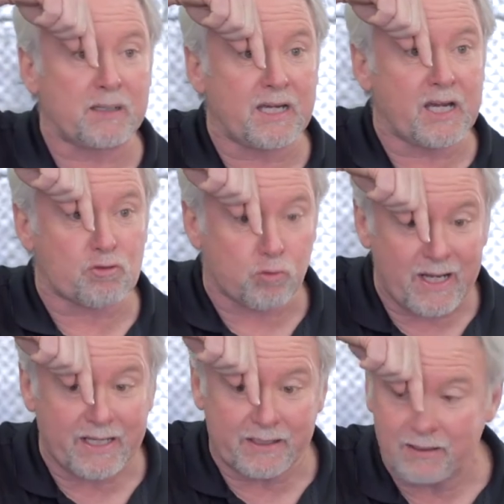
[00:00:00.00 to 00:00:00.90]
pH
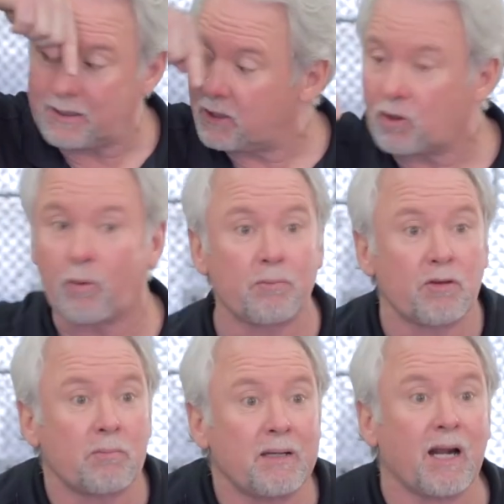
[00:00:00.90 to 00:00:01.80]
red,
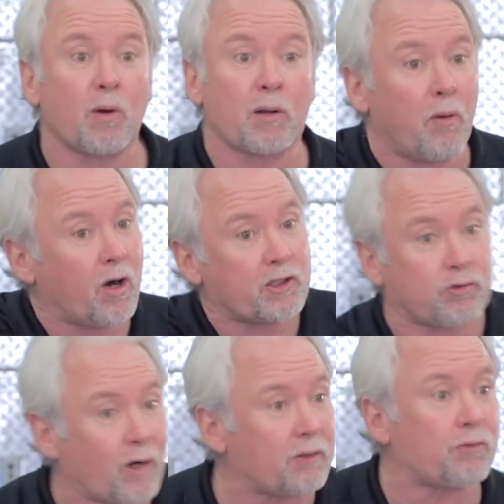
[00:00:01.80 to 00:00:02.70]
does it mean I want to march
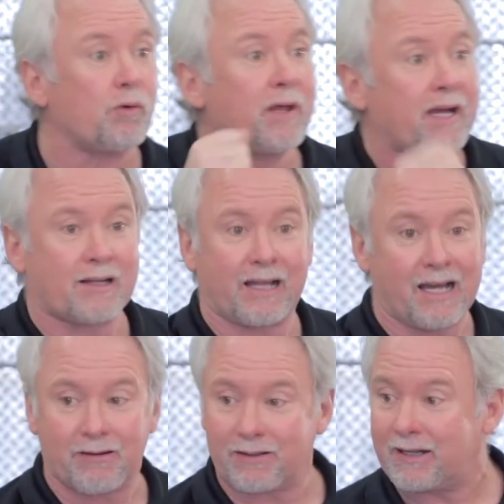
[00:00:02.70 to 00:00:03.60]
right through that
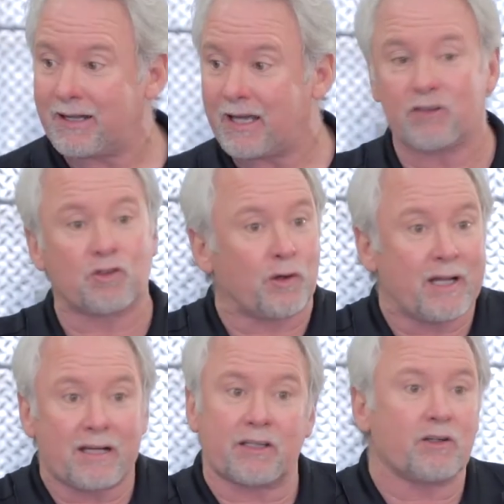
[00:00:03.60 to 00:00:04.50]
cloud? No. In
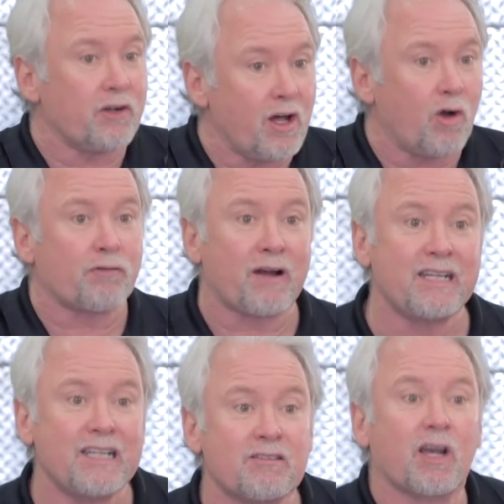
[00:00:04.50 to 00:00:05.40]
turnout gear? No. If I
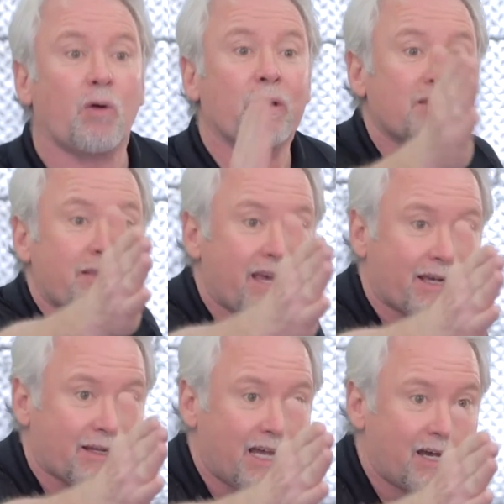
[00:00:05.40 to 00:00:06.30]
need to go into
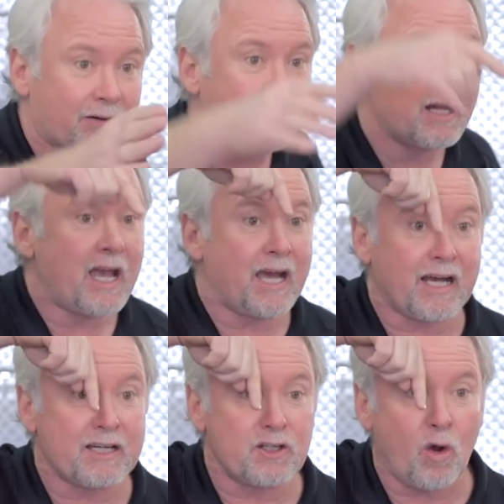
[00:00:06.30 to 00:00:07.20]
that cloud, and
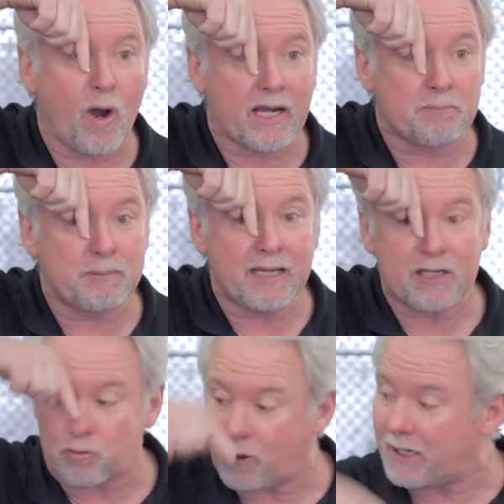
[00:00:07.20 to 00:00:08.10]
I know I got
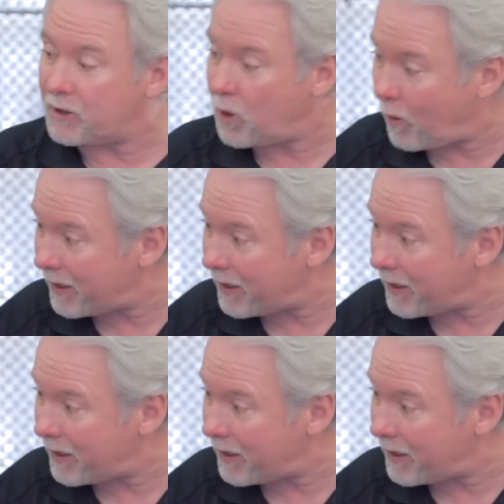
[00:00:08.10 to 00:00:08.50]
pH red and no